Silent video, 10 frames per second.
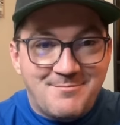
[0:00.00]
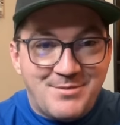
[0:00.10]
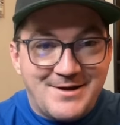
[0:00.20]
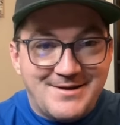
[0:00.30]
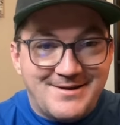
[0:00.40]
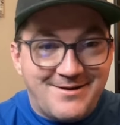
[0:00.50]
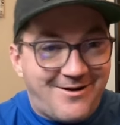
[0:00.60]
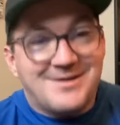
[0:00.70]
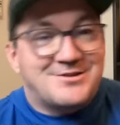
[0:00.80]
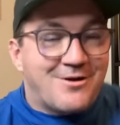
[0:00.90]
but
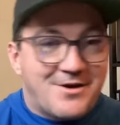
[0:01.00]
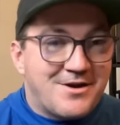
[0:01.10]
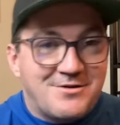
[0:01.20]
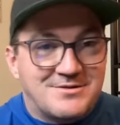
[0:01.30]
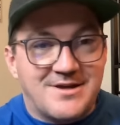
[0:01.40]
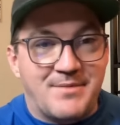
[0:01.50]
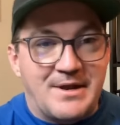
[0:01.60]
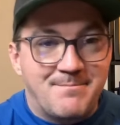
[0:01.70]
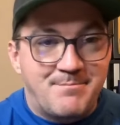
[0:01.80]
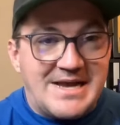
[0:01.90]
odds are they're going to do something
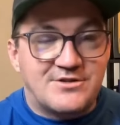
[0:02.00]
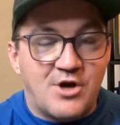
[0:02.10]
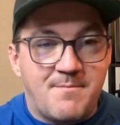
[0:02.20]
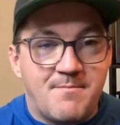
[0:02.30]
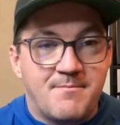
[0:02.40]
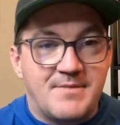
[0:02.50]
based on